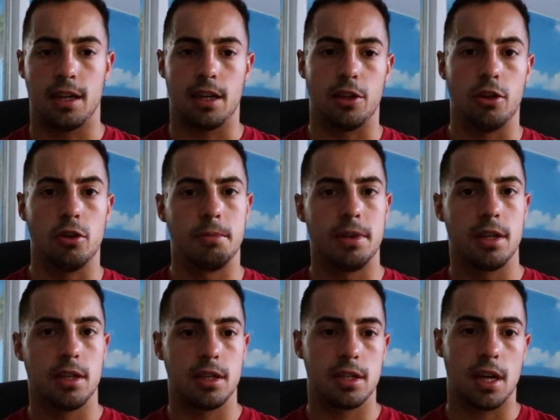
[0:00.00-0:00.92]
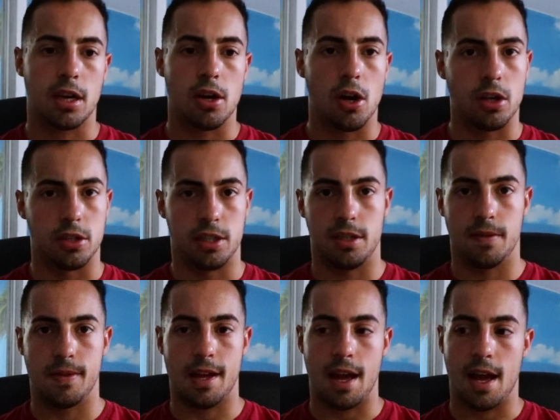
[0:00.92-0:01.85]
a little bit of the psychology of
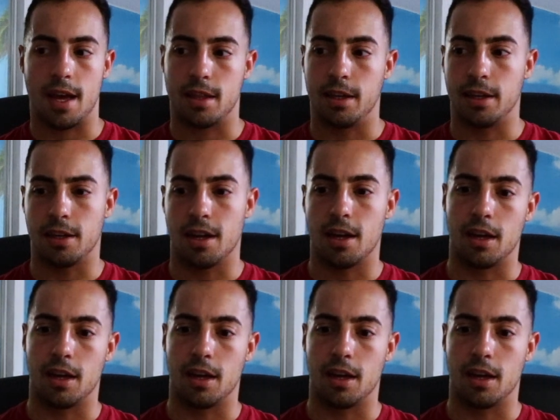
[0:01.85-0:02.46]
the athlete,